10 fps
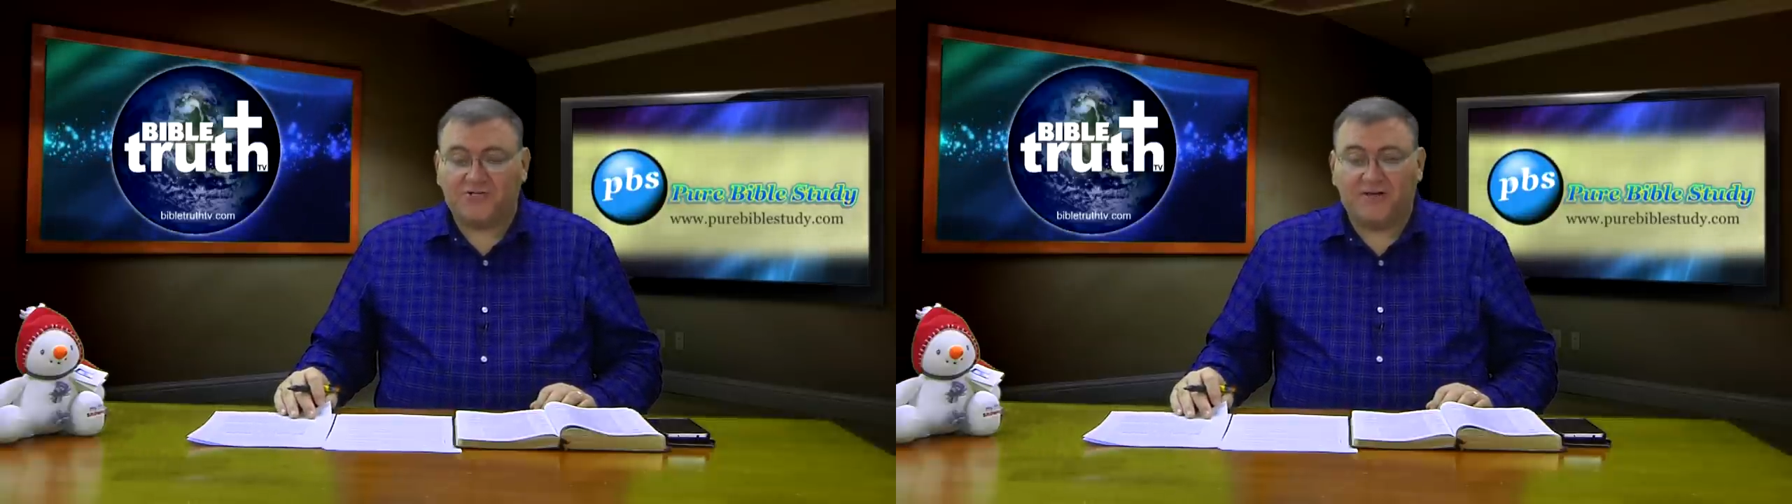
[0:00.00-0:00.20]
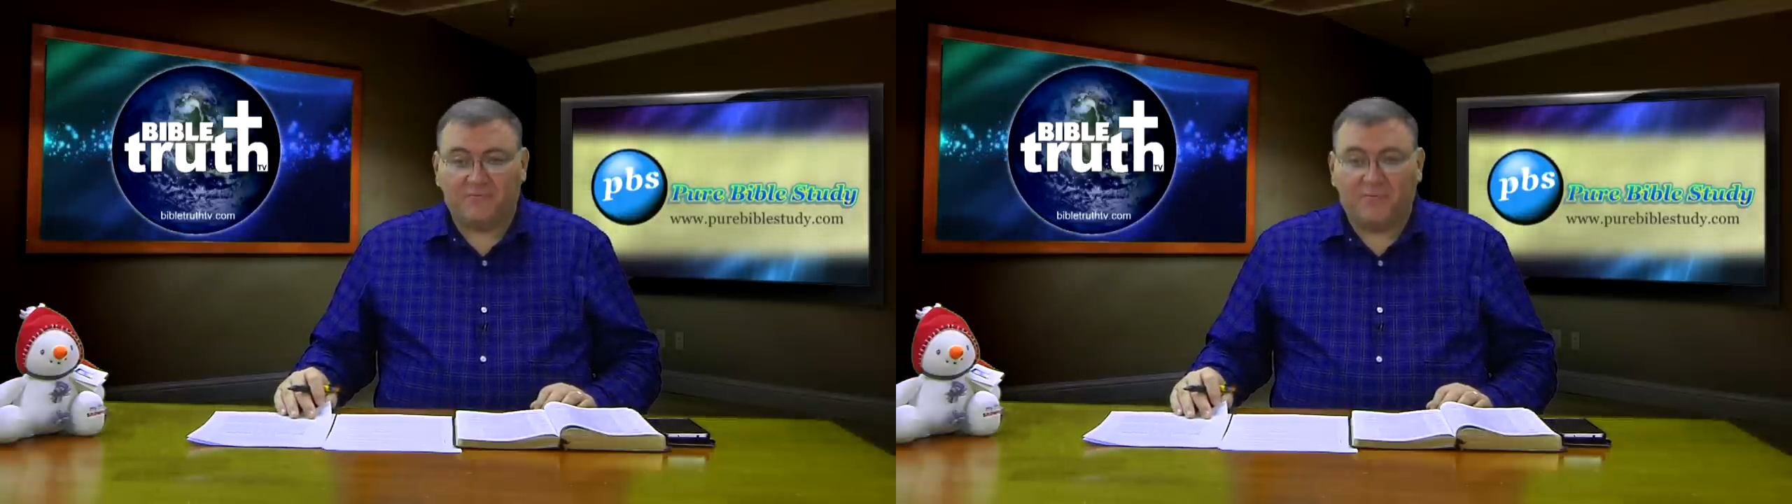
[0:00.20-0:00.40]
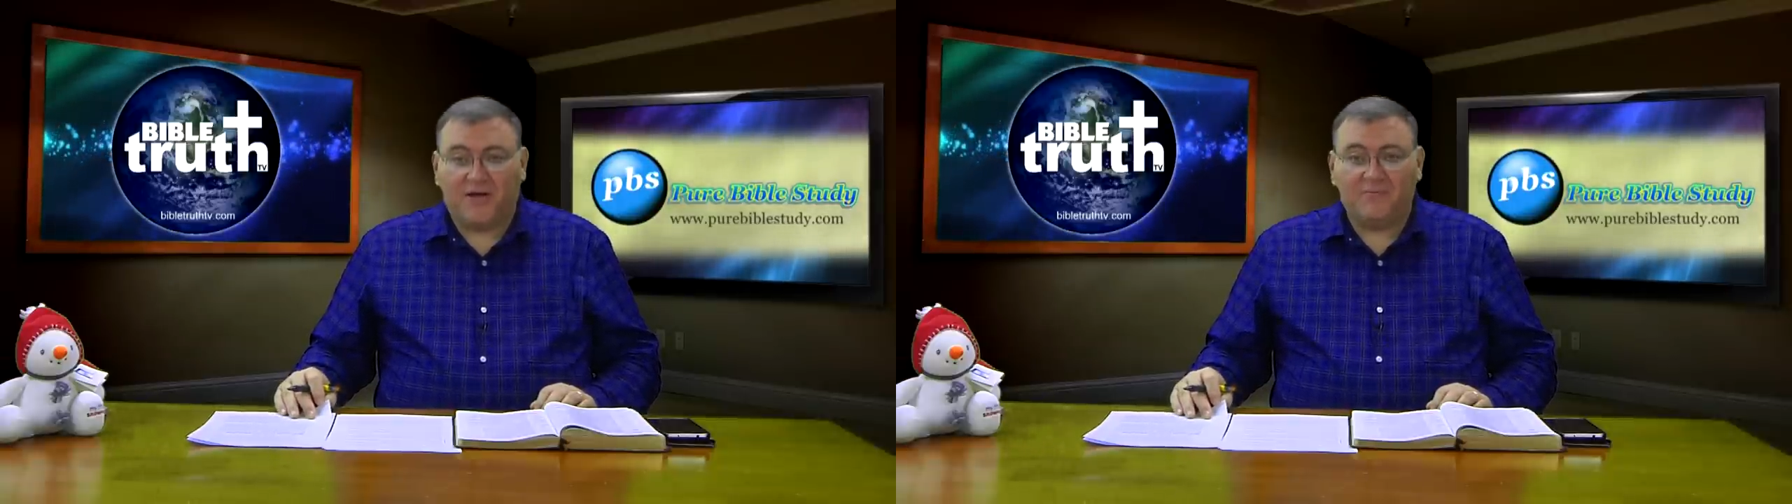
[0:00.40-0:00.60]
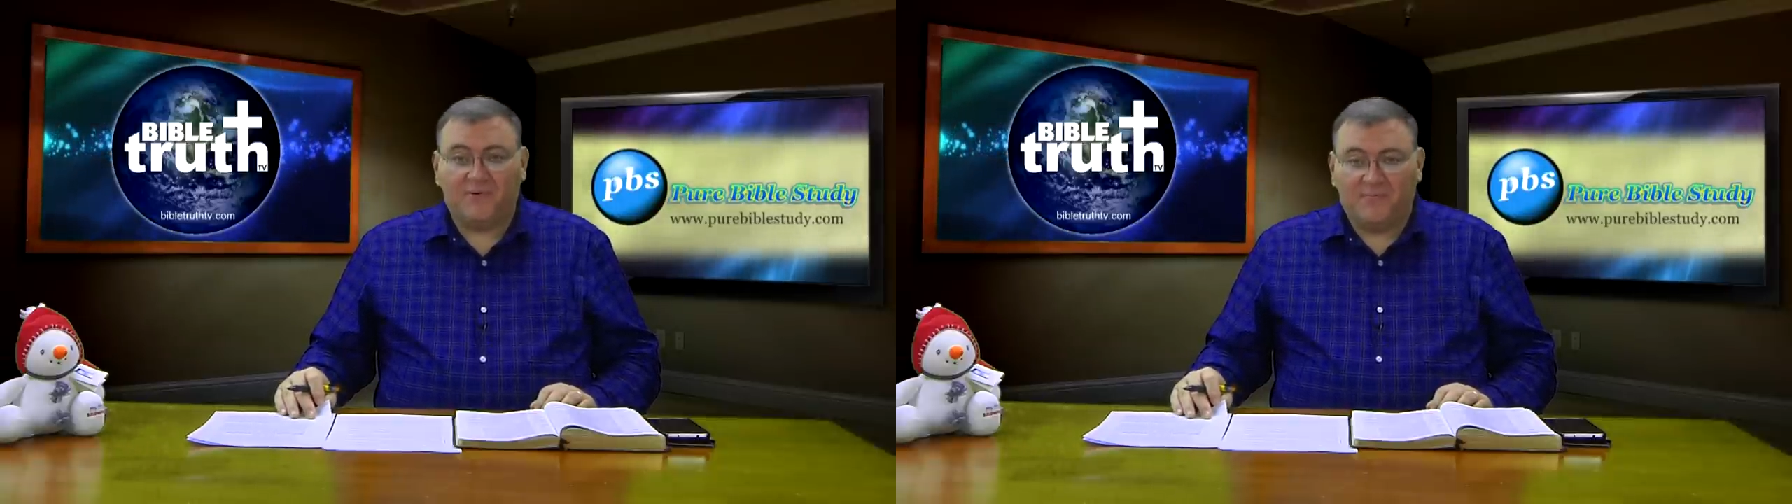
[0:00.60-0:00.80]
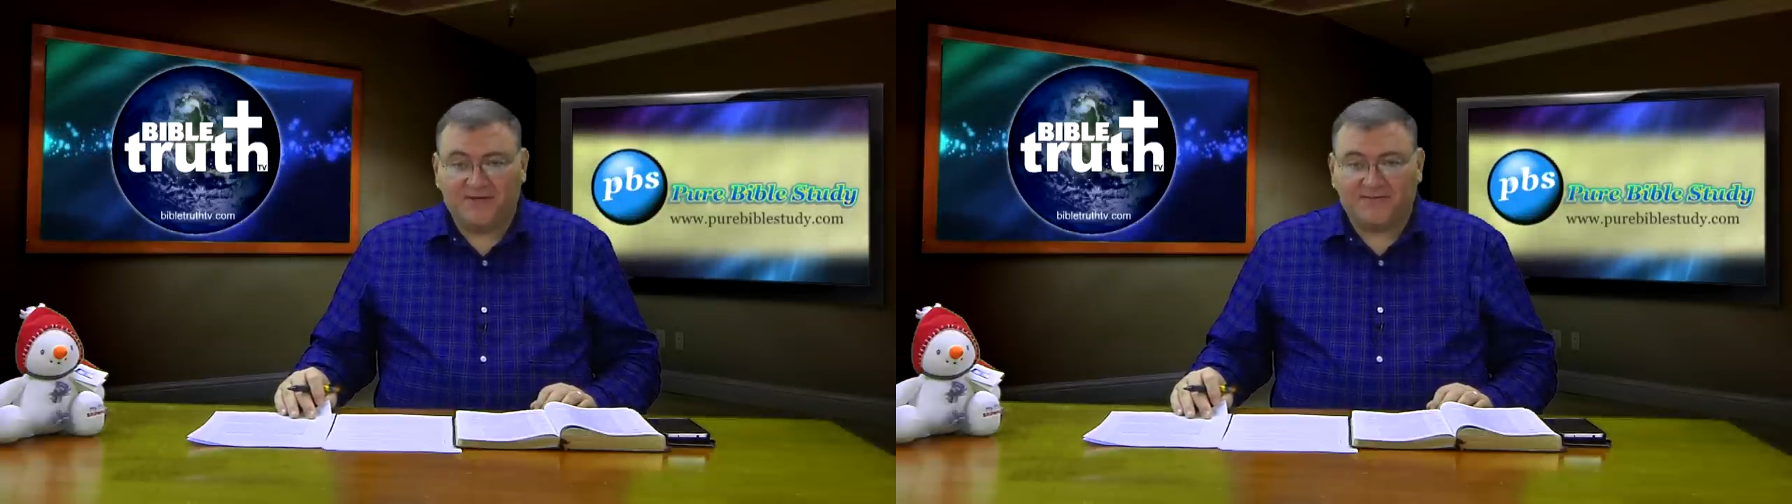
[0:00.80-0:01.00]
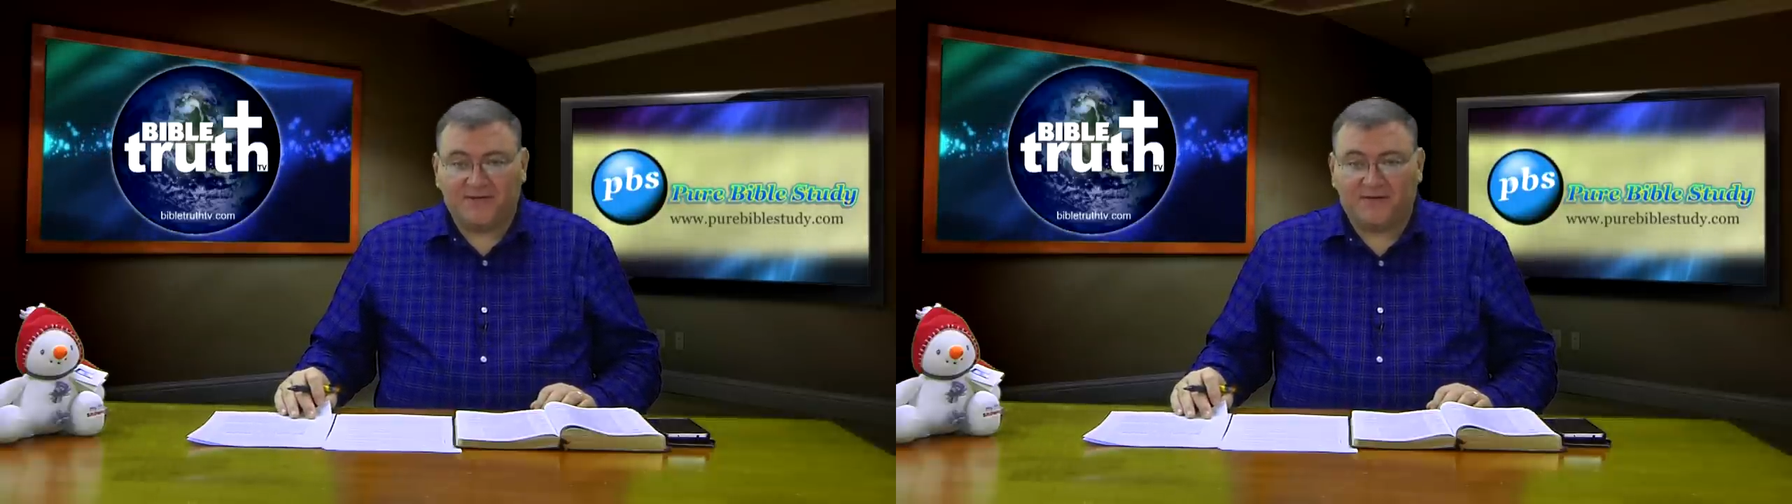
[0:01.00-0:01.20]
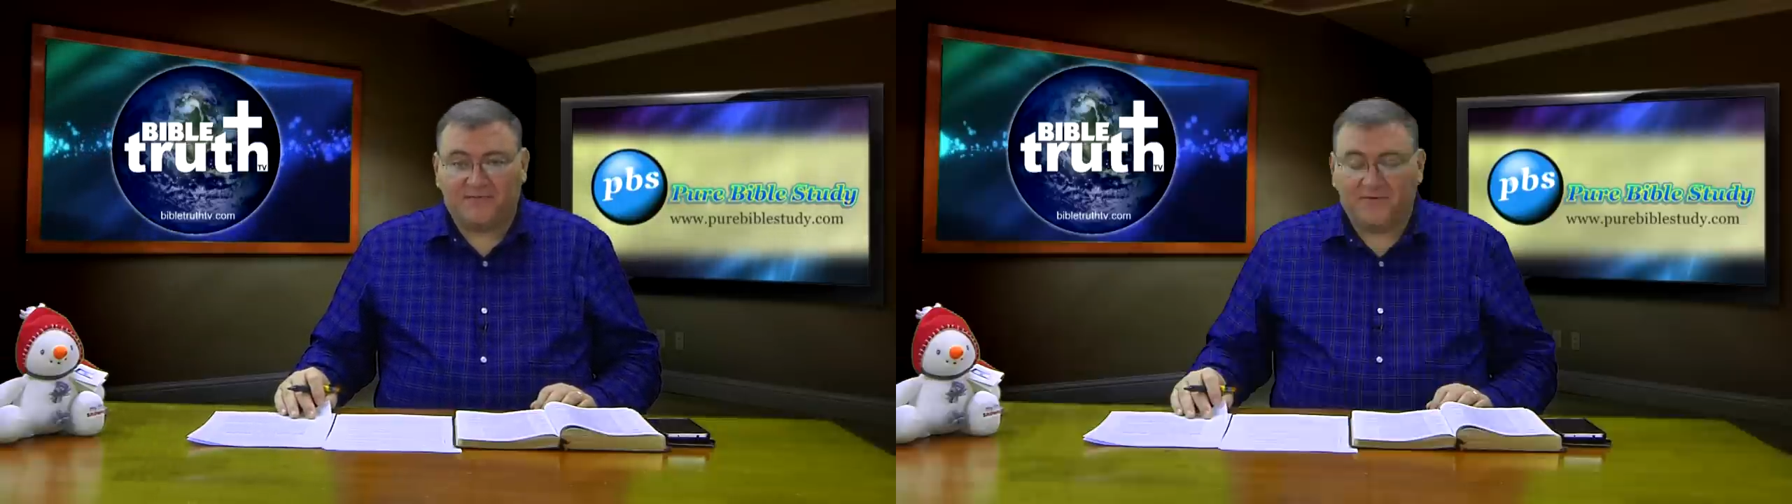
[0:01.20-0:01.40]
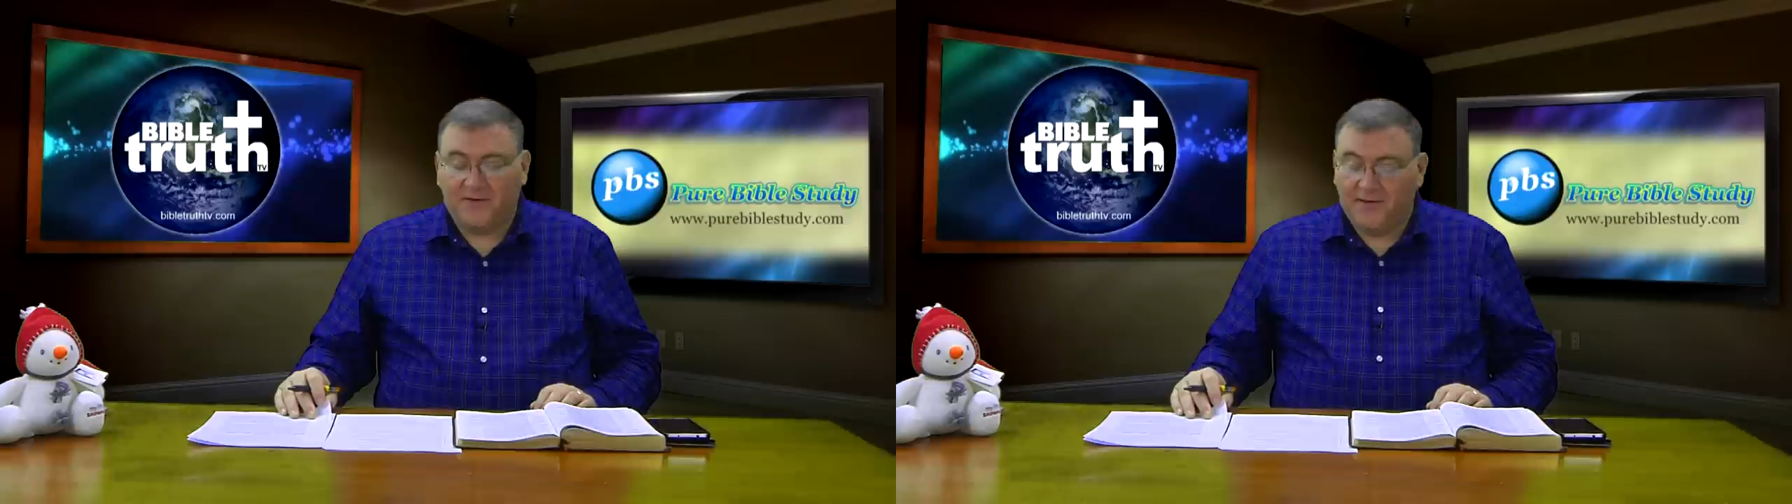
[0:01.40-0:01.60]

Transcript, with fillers: to everybody but myself.